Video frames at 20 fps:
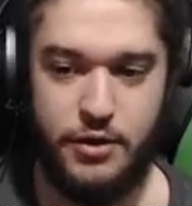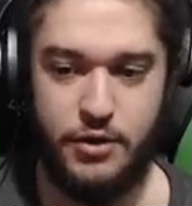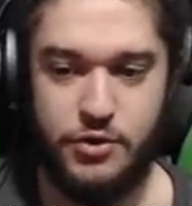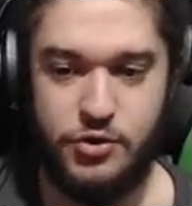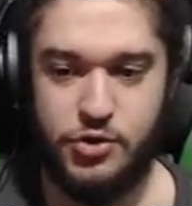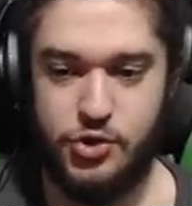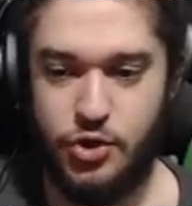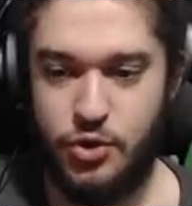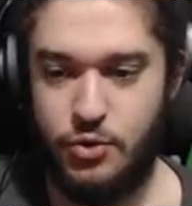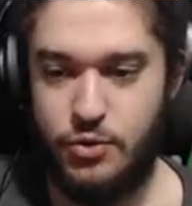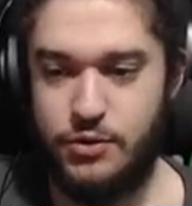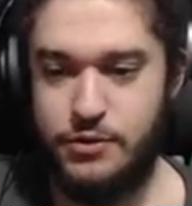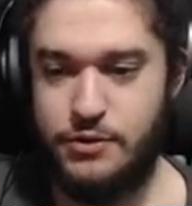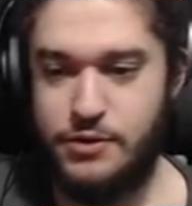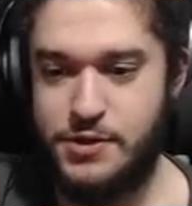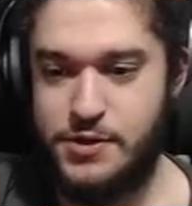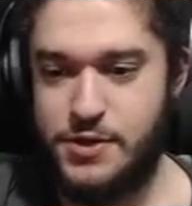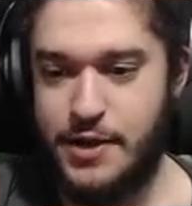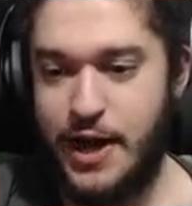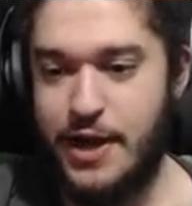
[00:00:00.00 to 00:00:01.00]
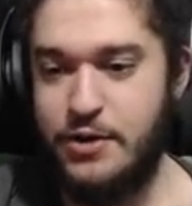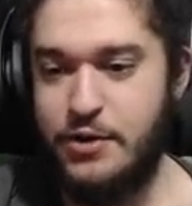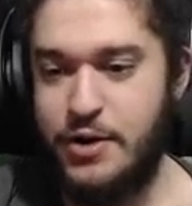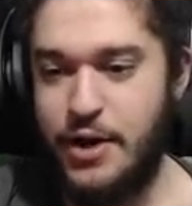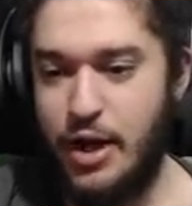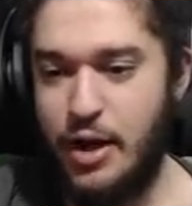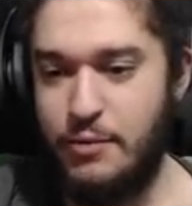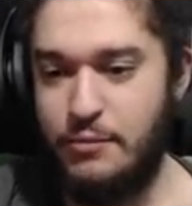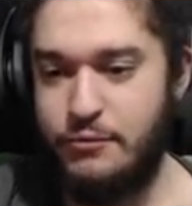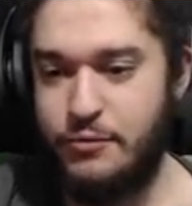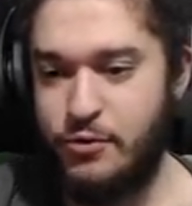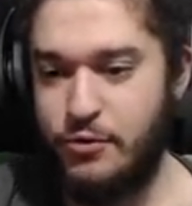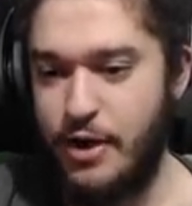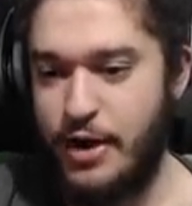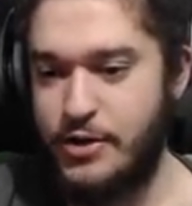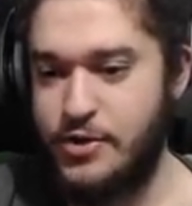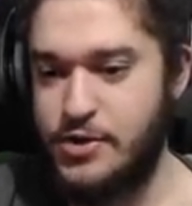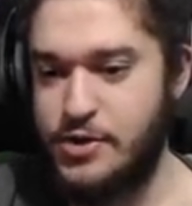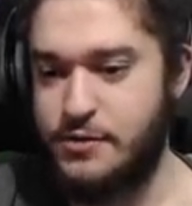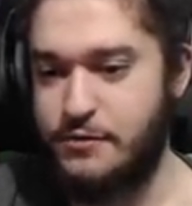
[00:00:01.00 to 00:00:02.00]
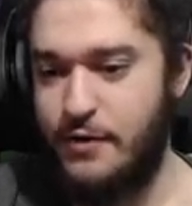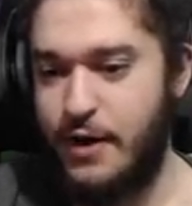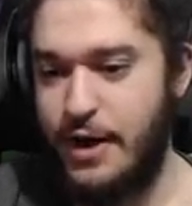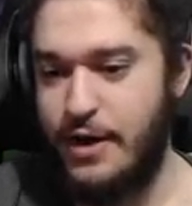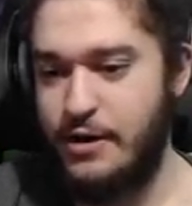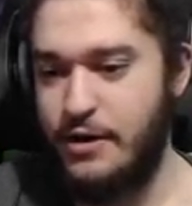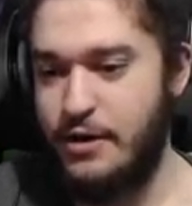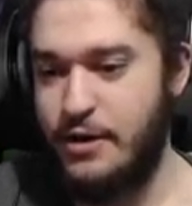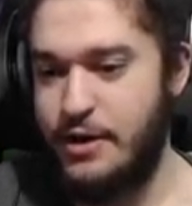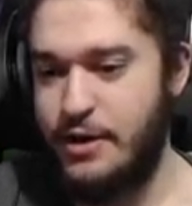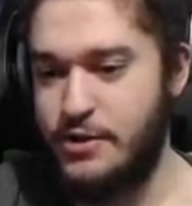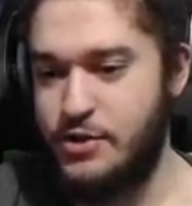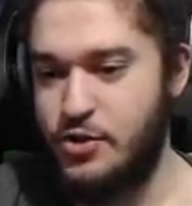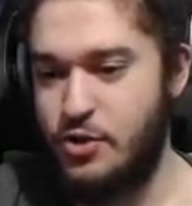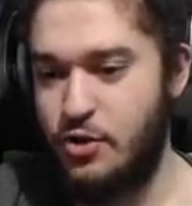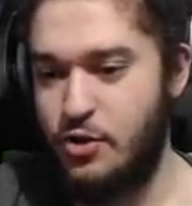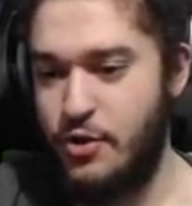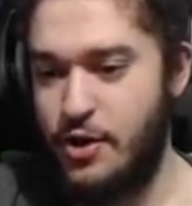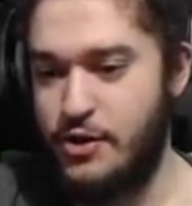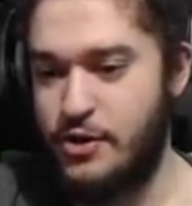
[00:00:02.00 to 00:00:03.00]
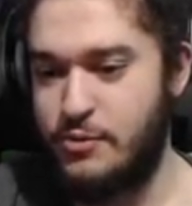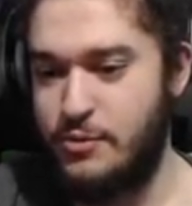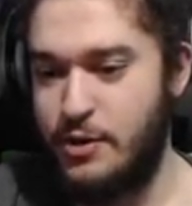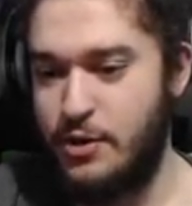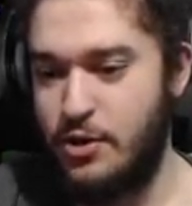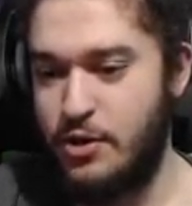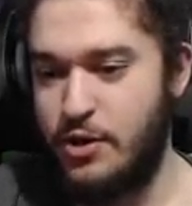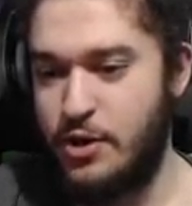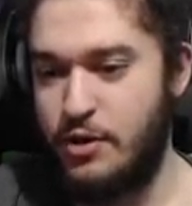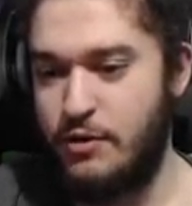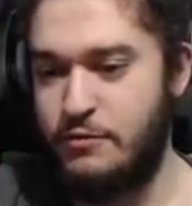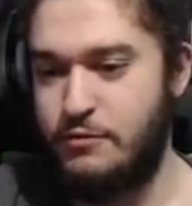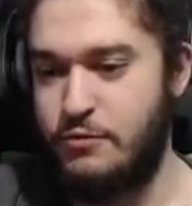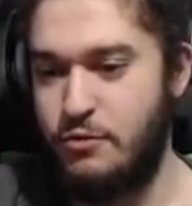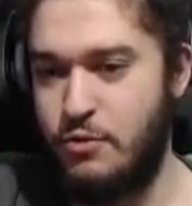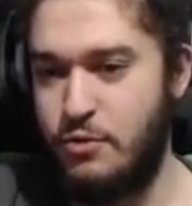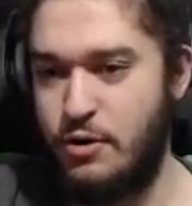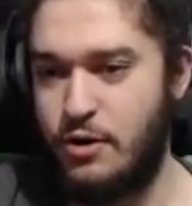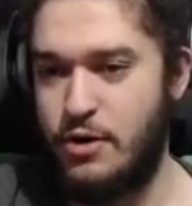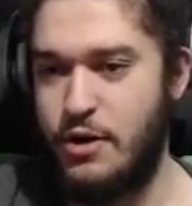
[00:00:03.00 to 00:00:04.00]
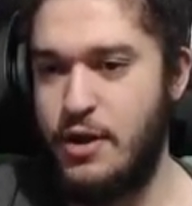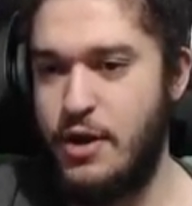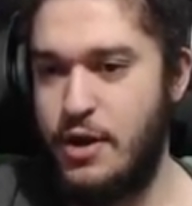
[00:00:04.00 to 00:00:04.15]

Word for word: So the standard helm for Righteous Fire is you're going to be looking for